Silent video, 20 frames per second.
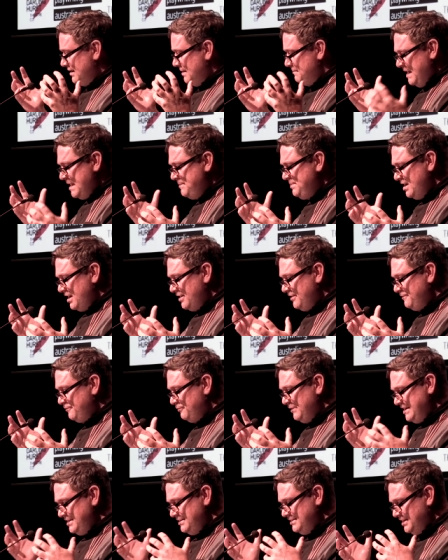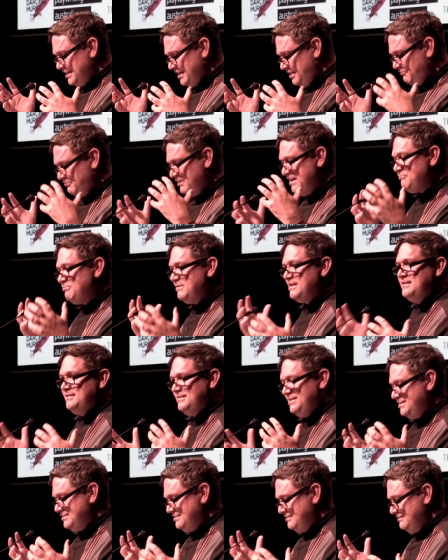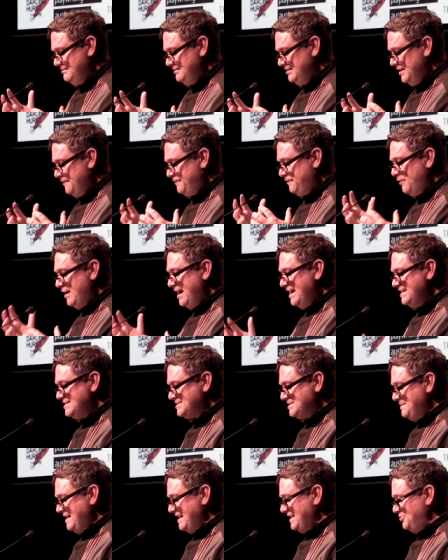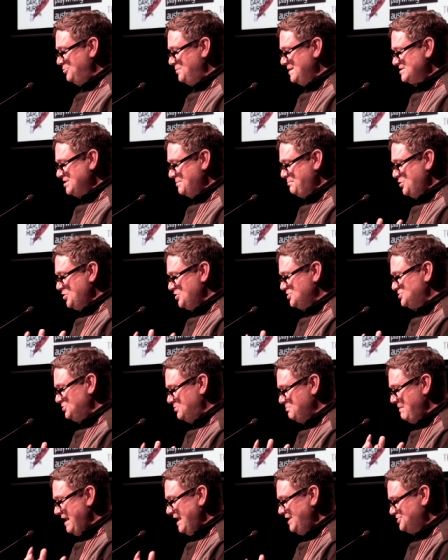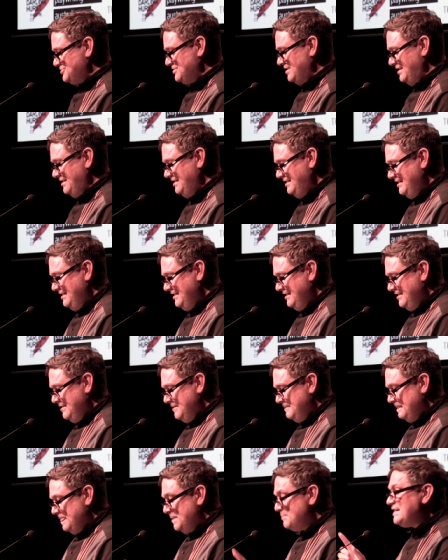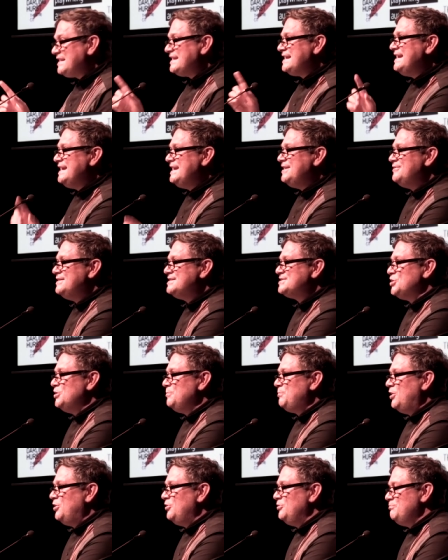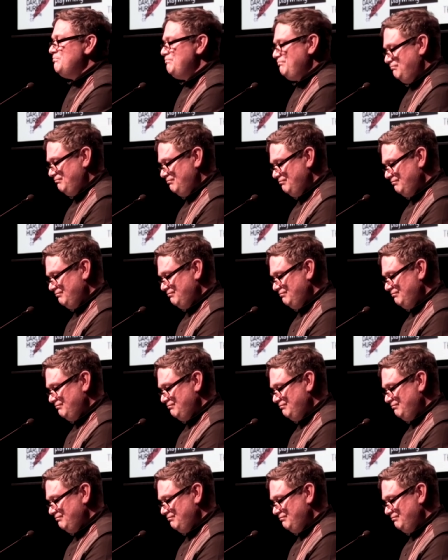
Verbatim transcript: And maybe I've written it and rewritten it, a phrase to make it almost a personal mantra. But here is her poem.